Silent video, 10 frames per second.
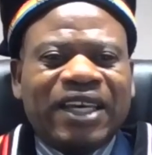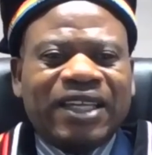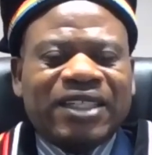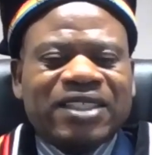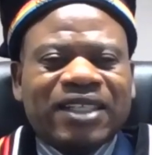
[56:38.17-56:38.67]

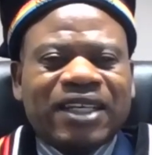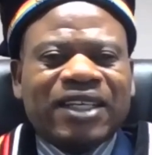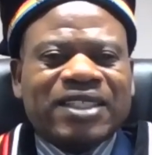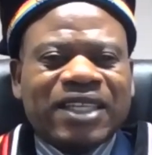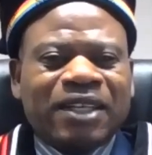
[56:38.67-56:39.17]
and
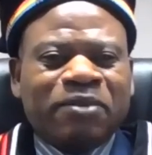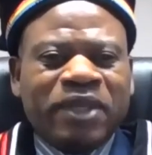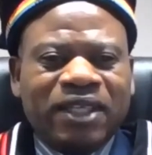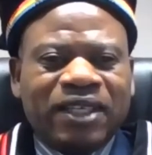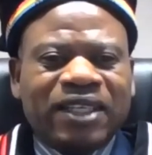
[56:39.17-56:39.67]
tell
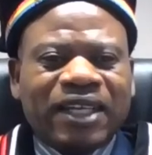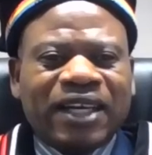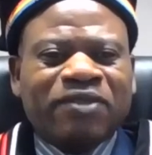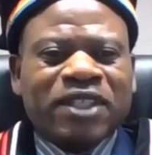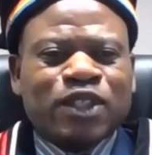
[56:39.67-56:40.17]
me
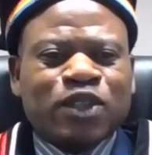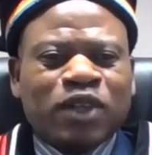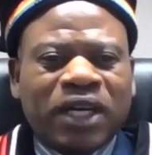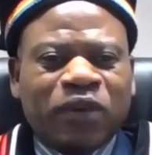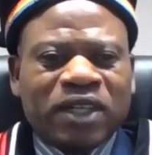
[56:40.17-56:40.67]
after
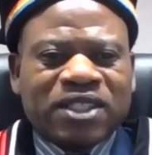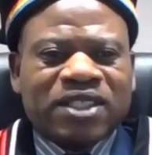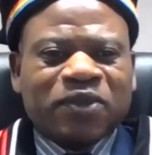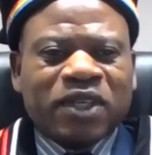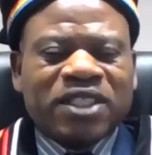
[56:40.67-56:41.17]
2
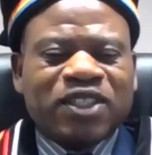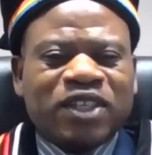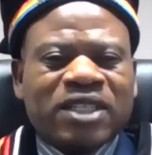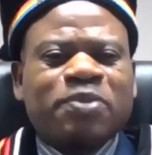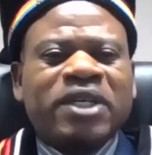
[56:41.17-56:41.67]
hours what
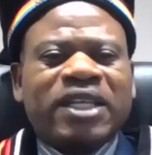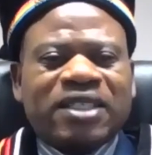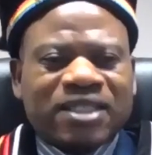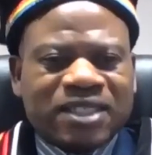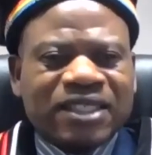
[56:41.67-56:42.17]
you
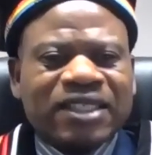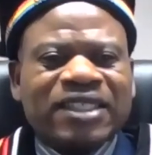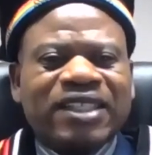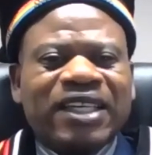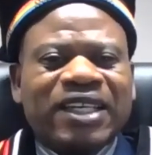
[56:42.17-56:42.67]
experienced
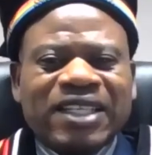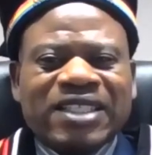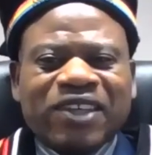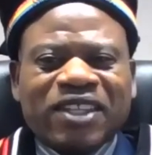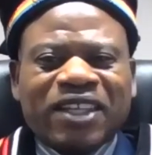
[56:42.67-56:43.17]

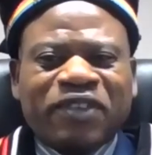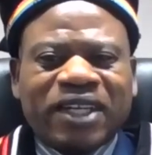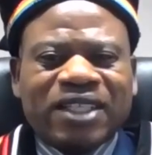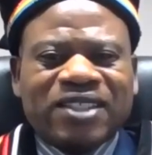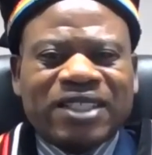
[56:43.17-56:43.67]
in South
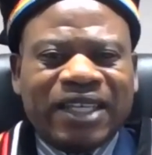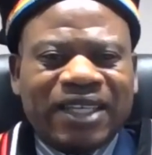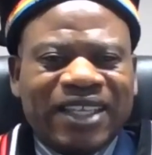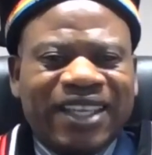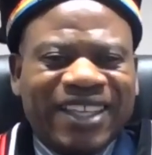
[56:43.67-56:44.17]
Africa today.